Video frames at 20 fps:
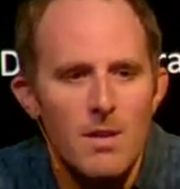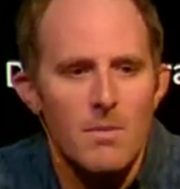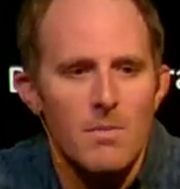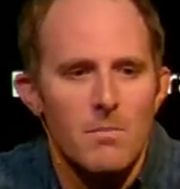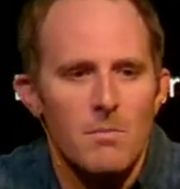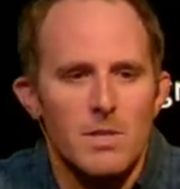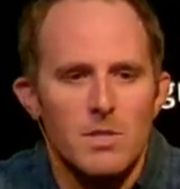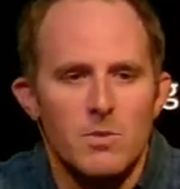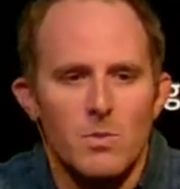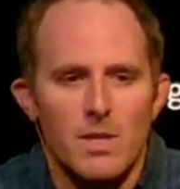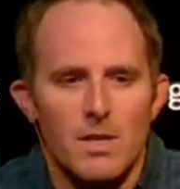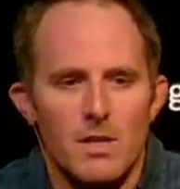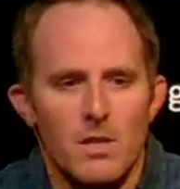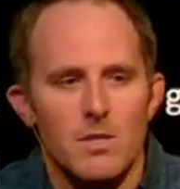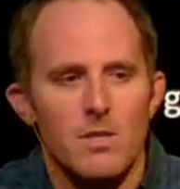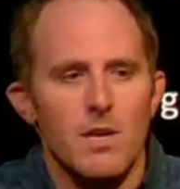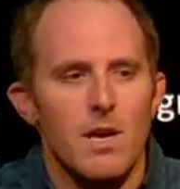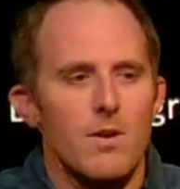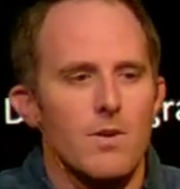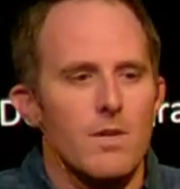My sweet little
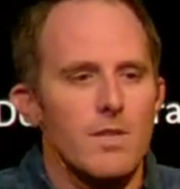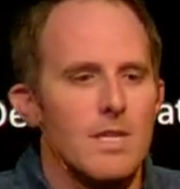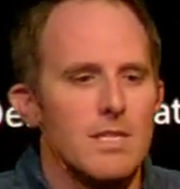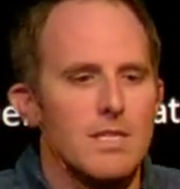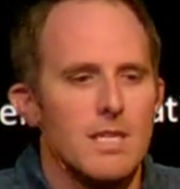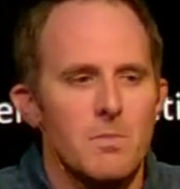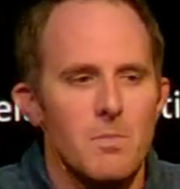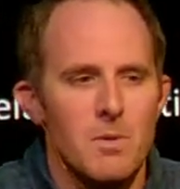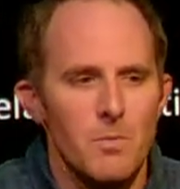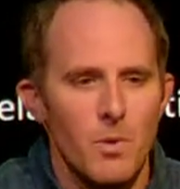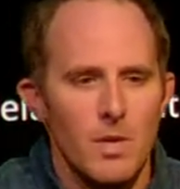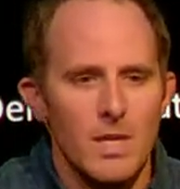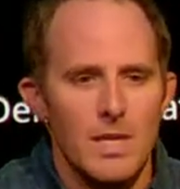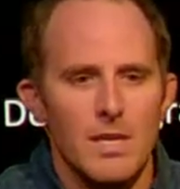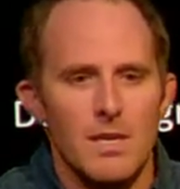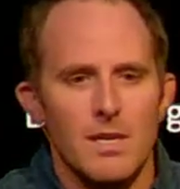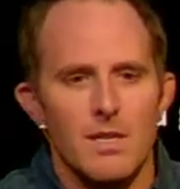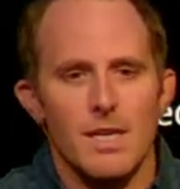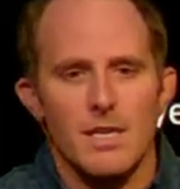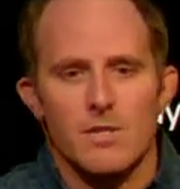daughter, Elise, has been wanting an
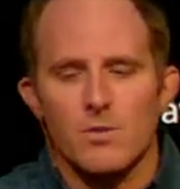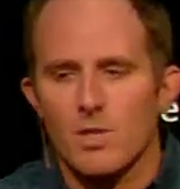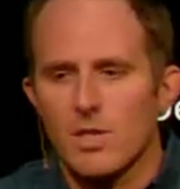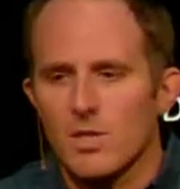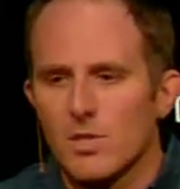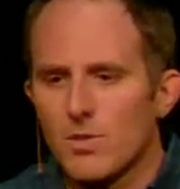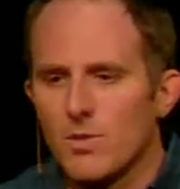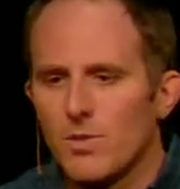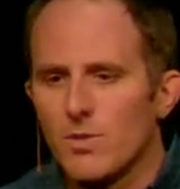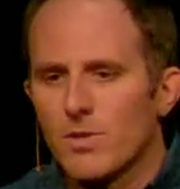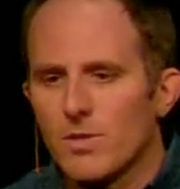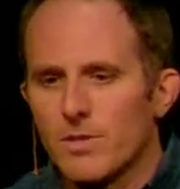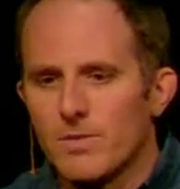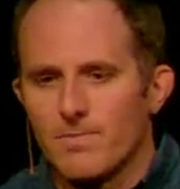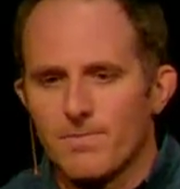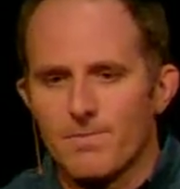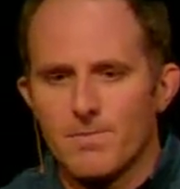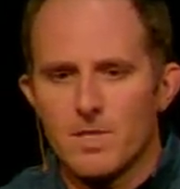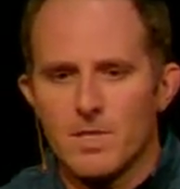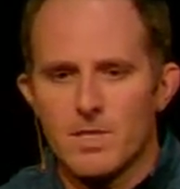electric scooter.
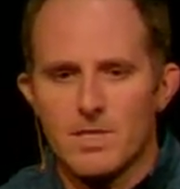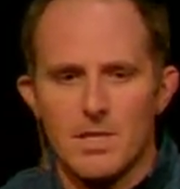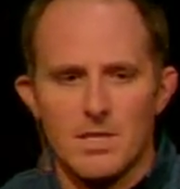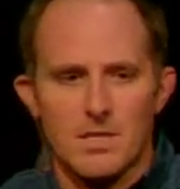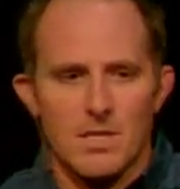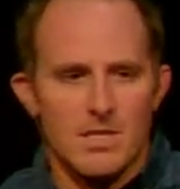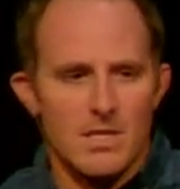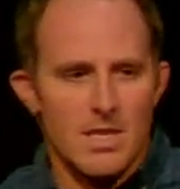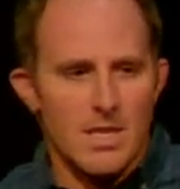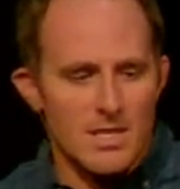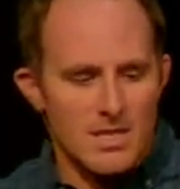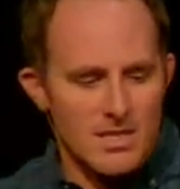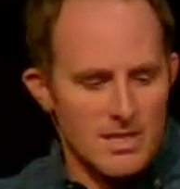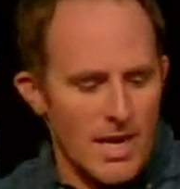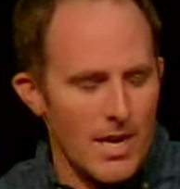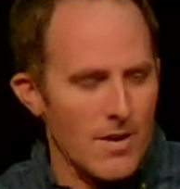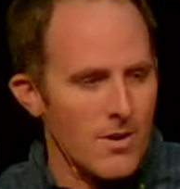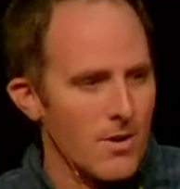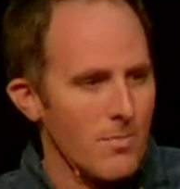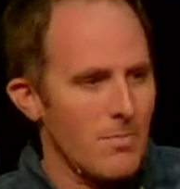She sees these kids
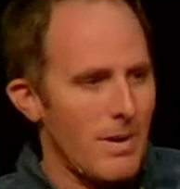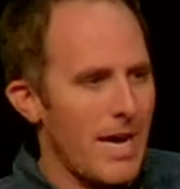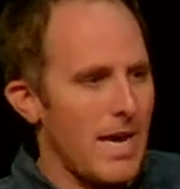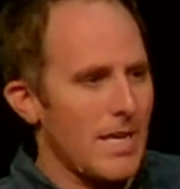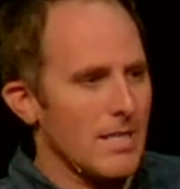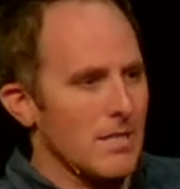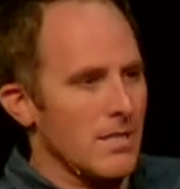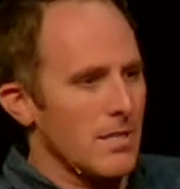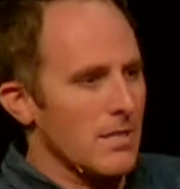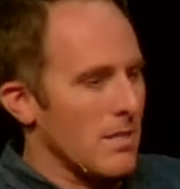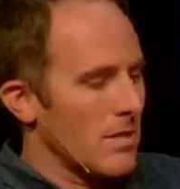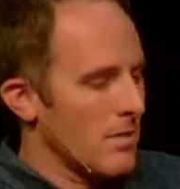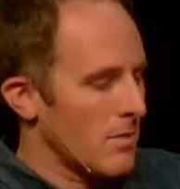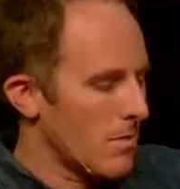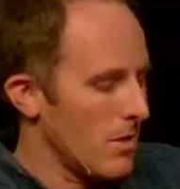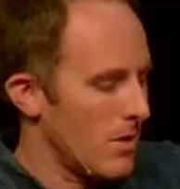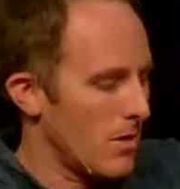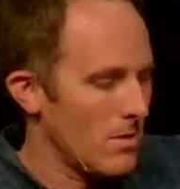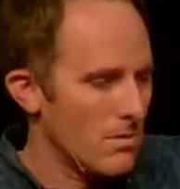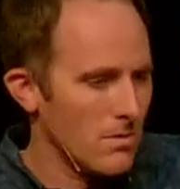tearing past us on the
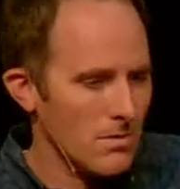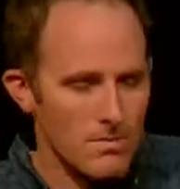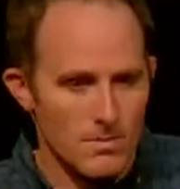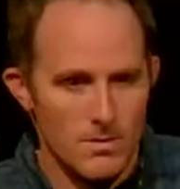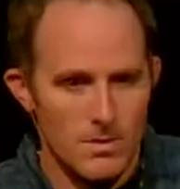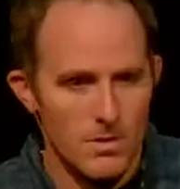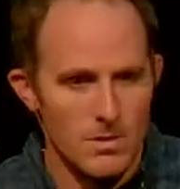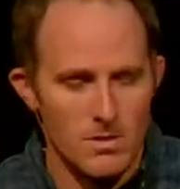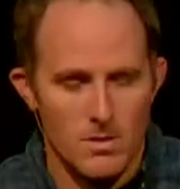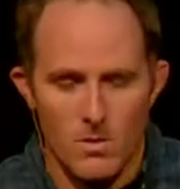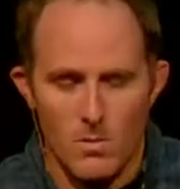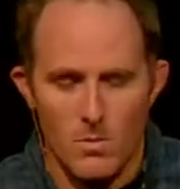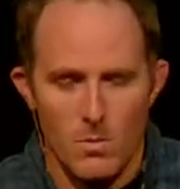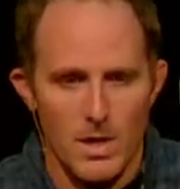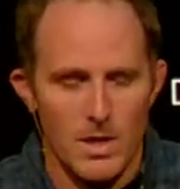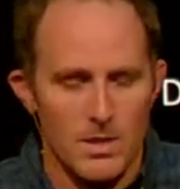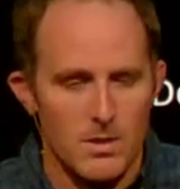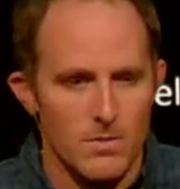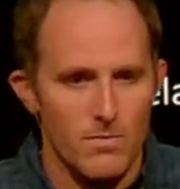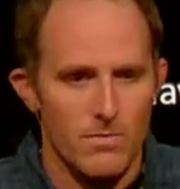road. They're just going way
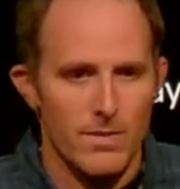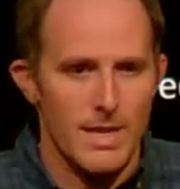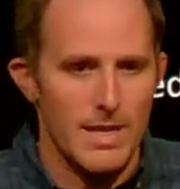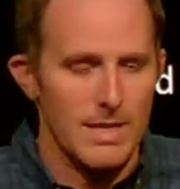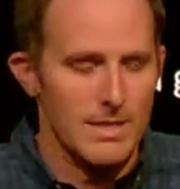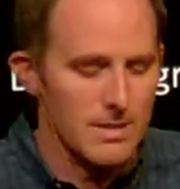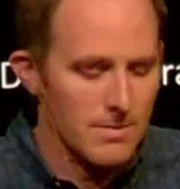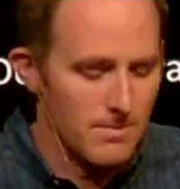too fast.